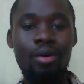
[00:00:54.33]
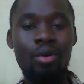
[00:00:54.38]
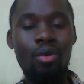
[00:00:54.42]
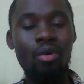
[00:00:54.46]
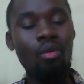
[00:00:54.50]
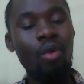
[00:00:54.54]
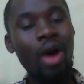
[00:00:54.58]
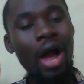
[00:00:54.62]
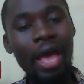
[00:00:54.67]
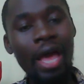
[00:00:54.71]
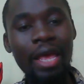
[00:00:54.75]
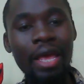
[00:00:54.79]

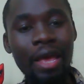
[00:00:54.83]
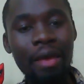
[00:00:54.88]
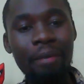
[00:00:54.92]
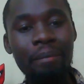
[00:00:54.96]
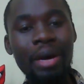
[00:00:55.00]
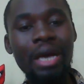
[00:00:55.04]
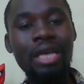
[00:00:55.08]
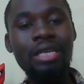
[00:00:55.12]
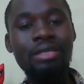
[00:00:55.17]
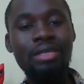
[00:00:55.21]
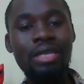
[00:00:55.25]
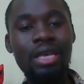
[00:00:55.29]
Why am
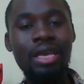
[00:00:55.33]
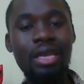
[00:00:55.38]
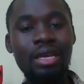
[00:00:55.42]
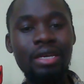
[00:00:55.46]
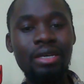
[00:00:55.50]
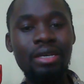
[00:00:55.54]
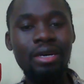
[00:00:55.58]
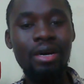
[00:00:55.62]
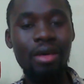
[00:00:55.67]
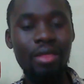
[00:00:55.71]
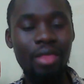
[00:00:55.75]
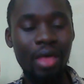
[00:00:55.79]
I
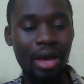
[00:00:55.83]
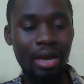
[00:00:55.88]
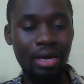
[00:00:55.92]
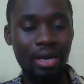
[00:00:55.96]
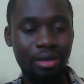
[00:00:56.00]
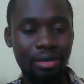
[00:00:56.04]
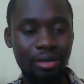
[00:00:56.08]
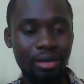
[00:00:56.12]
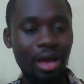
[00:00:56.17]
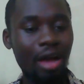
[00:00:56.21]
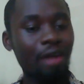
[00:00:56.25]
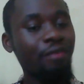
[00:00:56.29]
saying
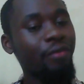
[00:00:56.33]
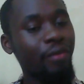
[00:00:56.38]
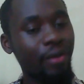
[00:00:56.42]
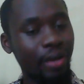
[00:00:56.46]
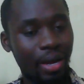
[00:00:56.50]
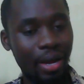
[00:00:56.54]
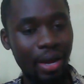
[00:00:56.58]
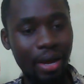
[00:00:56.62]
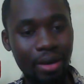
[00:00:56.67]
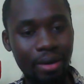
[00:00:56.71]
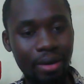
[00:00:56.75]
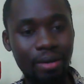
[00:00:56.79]
that
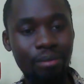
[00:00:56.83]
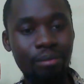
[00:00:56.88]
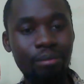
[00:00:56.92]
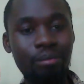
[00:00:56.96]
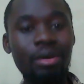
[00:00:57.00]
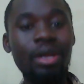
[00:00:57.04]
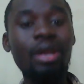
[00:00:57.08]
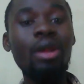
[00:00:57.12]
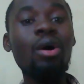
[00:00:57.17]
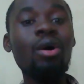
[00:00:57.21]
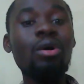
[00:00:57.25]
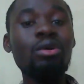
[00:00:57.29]
Africa
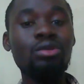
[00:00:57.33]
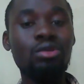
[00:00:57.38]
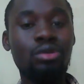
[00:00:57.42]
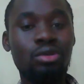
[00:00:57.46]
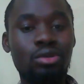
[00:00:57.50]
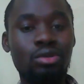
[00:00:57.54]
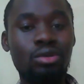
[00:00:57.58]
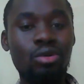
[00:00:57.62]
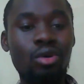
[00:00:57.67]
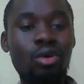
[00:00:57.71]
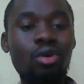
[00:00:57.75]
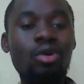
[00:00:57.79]

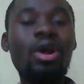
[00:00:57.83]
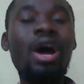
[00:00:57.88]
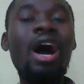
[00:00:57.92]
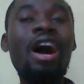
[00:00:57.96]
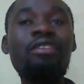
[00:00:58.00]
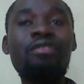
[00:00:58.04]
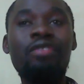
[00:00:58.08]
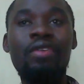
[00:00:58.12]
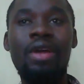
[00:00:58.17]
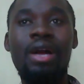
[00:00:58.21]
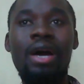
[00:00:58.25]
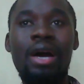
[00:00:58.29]
belongs, or
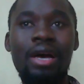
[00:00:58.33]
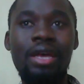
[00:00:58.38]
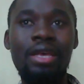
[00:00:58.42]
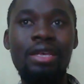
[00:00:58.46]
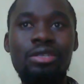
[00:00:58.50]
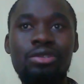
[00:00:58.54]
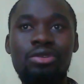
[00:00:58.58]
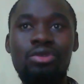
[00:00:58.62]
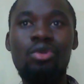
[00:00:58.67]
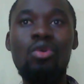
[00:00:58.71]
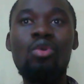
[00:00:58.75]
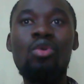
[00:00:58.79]
Africa
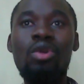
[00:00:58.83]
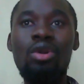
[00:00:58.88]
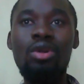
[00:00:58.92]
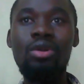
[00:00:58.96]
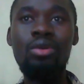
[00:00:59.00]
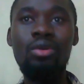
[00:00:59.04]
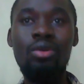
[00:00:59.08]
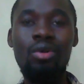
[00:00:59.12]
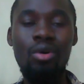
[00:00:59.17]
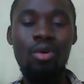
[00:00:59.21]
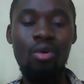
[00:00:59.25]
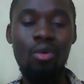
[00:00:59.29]
is
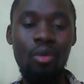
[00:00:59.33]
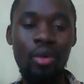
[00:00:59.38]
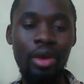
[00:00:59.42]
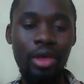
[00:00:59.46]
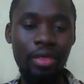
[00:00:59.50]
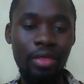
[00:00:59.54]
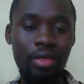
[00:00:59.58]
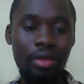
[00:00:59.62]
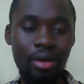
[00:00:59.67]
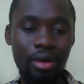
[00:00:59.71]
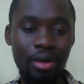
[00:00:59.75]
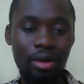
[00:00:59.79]
ruled with